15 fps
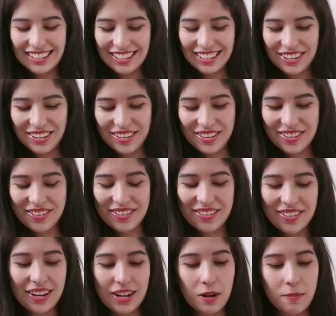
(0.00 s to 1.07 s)
So
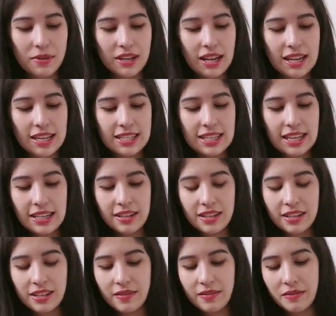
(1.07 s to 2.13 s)
I hope you guys like
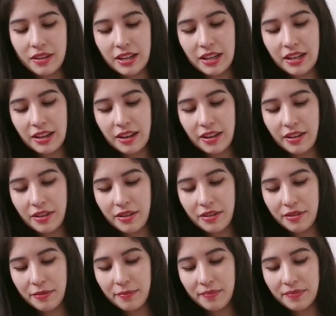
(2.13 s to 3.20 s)
this
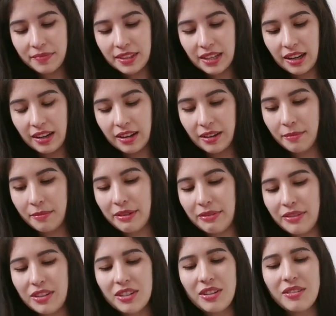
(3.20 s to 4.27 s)
video.
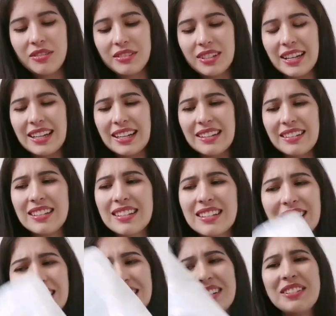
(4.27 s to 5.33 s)
If you don't like this
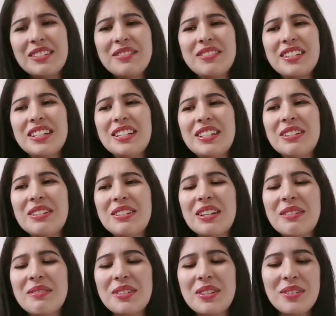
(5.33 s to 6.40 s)
kind of videos,
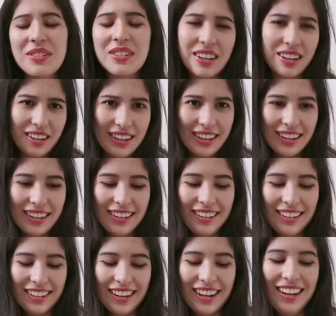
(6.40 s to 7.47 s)
I'm so sorry.
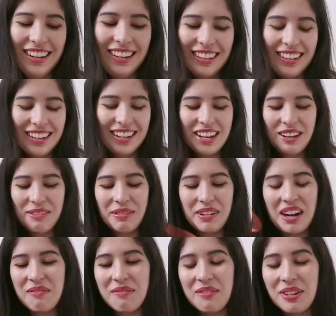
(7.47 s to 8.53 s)
But
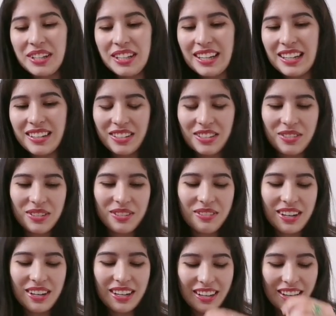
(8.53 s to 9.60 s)
I'm really into it
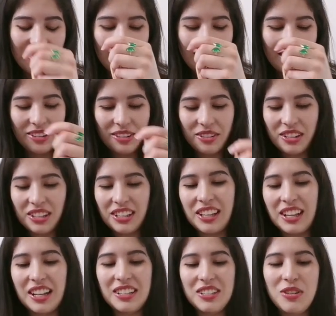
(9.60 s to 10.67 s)
right now. I don't know.
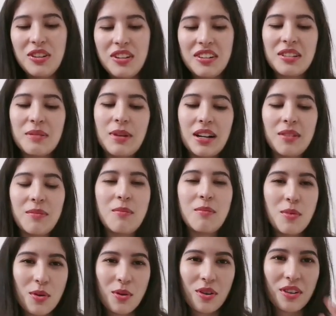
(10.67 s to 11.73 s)
You can expect
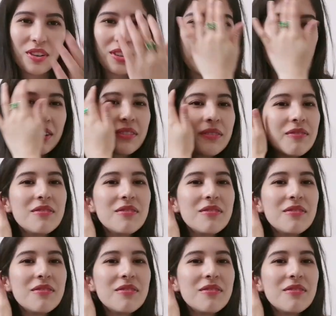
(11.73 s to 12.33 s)
more like